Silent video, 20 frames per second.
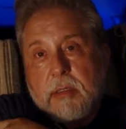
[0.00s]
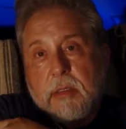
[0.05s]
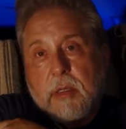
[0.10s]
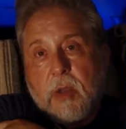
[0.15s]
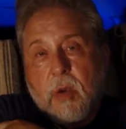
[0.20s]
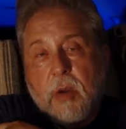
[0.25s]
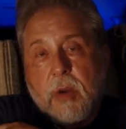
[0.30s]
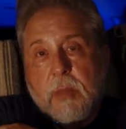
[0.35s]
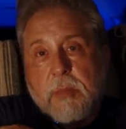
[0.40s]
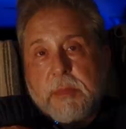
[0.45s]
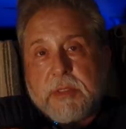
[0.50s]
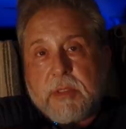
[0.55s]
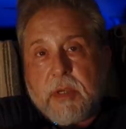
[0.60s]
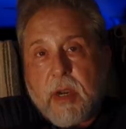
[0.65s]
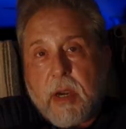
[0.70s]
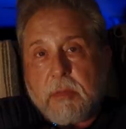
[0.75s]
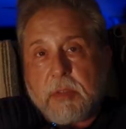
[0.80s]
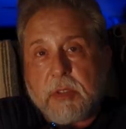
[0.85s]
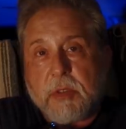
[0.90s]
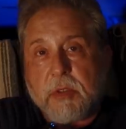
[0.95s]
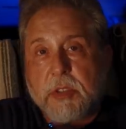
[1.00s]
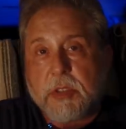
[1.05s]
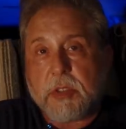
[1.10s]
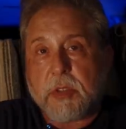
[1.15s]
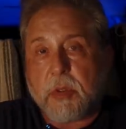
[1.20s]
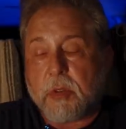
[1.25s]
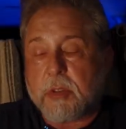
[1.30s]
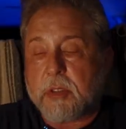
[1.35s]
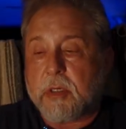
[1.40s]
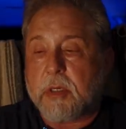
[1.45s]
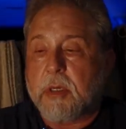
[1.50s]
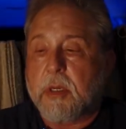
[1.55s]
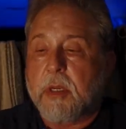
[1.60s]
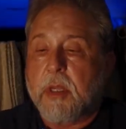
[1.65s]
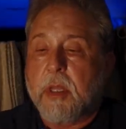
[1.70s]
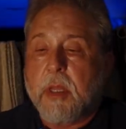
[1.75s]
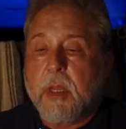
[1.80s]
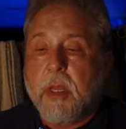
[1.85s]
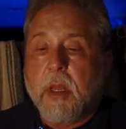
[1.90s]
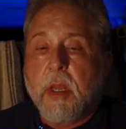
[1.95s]
Going up his arm to his shoulder,
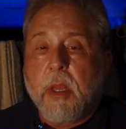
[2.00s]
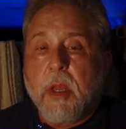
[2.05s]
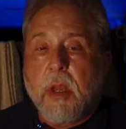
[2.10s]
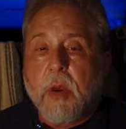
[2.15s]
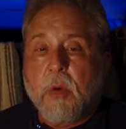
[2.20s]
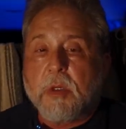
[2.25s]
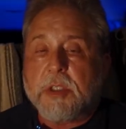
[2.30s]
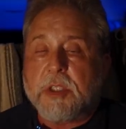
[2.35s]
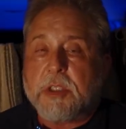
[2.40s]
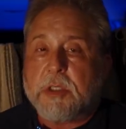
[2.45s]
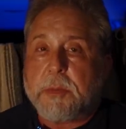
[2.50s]
which